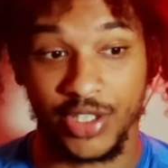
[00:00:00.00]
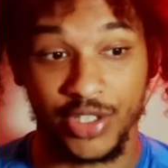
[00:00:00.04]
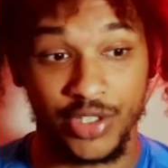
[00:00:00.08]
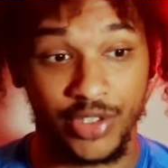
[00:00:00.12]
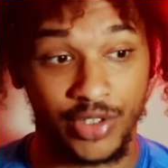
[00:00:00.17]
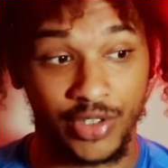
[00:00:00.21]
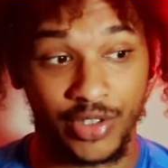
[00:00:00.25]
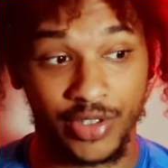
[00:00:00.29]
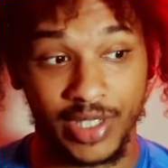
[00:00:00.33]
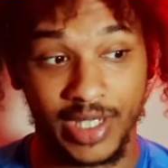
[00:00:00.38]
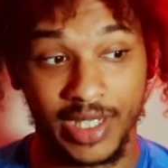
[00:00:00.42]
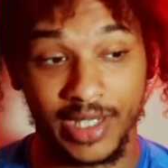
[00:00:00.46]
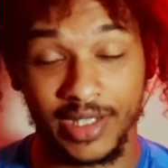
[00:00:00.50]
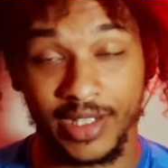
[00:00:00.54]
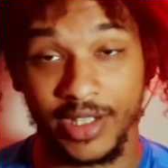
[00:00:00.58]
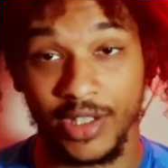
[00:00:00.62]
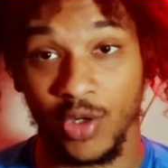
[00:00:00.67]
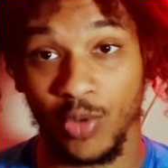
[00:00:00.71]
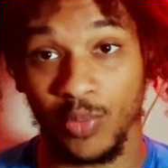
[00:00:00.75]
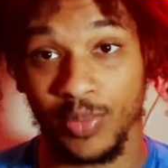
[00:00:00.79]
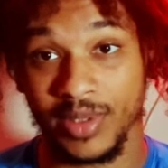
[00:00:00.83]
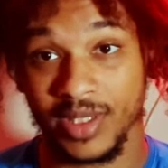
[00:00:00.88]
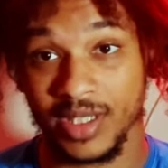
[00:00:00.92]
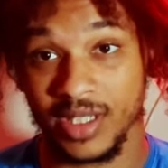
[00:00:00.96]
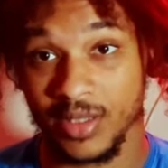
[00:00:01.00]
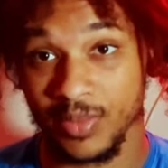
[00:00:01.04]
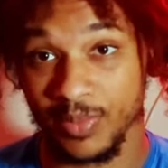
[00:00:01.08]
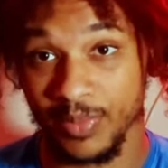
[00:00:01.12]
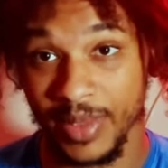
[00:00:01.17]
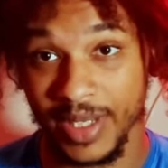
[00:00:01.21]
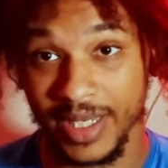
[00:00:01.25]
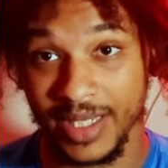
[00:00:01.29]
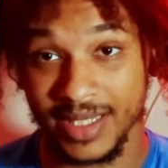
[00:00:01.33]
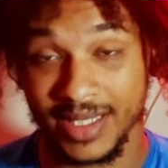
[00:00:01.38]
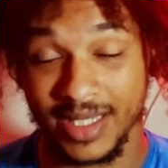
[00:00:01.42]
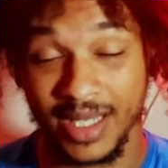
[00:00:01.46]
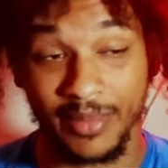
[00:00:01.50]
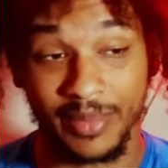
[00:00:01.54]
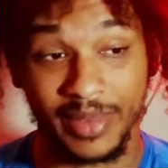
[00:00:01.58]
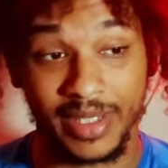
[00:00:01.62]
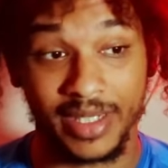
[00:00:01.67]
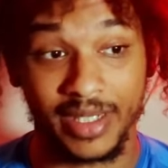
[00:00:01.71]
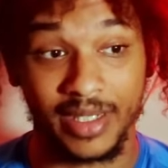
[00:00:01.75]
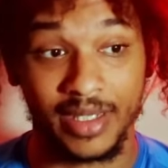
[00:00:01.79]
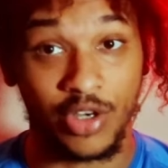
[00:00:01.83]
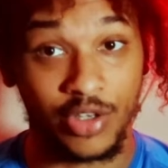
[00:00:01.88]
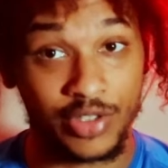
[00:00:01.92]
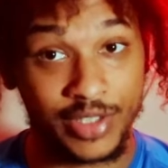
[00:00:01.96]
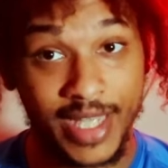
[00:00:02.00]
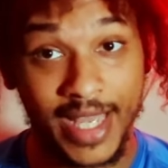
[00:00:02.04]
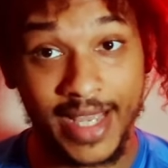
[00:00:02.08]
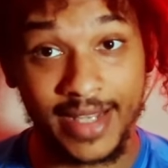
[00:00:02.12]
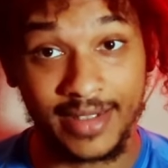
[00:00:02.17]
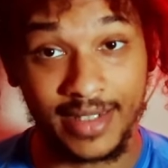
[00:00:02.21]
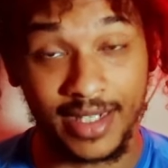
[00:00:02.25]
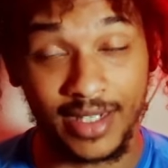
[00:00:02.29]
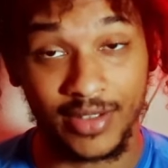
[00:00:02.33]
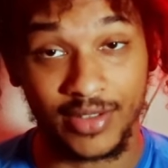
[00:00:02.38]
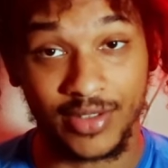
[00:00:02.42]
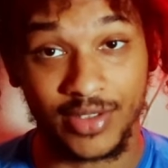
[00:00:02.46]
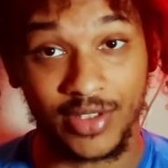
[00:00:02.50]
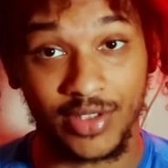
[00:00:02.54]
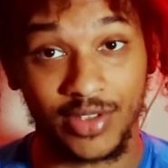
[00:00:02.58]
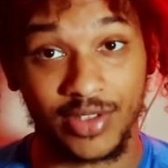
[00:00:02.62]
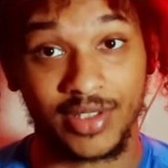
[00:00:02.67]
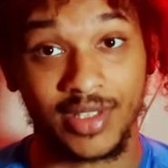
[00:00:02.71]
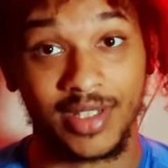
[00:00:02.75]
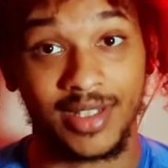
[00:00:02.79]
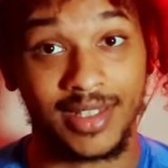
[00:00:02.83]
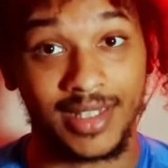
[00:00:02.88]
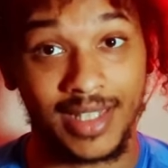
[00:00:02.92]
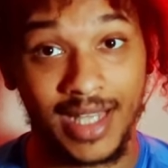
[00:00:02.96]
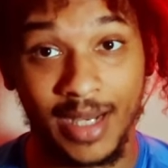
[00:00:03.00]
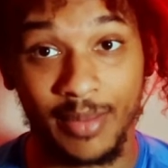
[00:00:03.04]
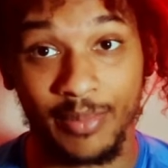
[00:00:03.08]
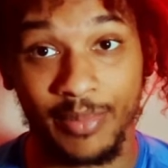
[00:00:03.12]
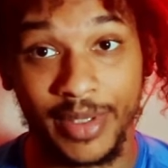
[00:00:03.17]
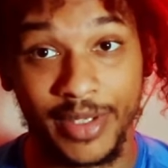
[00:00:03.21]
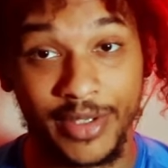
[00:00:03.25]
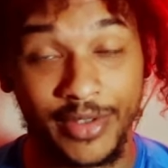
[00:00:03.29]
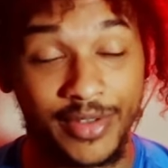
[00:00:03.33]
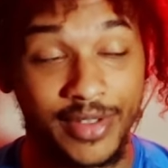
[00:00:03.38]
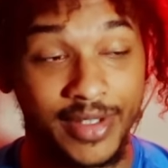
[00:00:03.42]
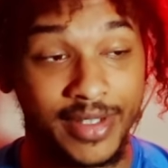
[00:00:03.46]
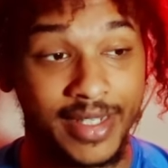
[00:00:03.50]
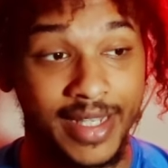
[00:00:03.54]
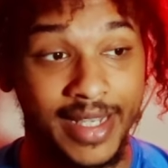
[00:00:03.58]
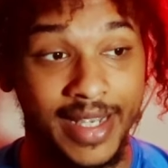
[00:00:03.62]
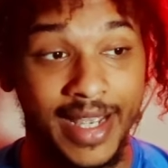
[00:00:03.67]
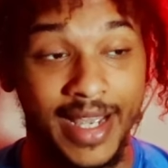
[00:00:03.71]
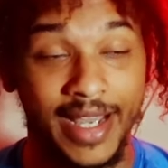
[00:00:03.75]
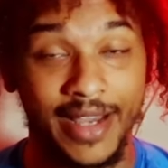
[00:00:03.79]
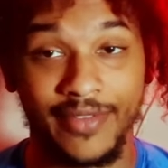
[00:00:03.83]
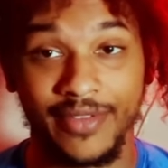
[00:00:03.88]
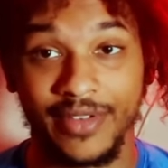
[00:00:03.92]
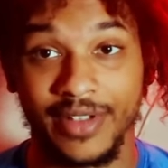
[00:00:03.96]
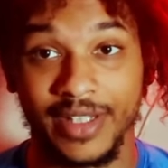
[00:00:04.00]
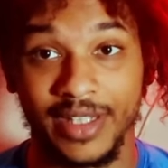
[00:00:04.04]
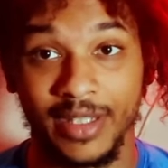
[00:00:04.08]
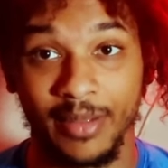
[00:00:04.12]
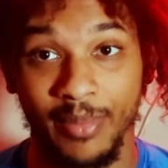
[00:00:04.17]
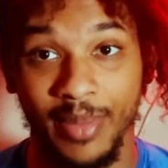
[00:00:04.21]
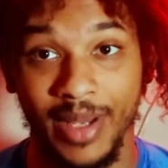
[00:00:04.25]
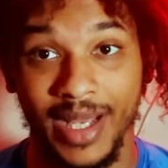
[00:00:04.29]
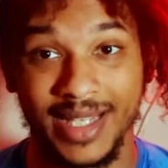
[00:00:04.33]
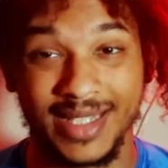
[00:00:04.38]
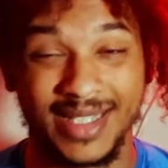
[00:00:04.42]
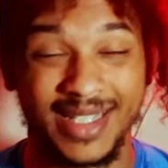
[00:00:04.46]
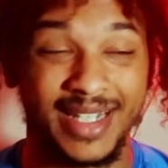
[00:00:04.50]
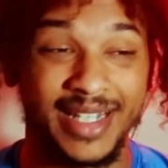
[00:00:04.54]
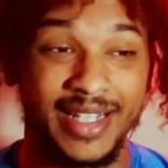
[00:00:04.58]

She took her down in open space. I mean, her takedowns looked a lot better than they have in the past.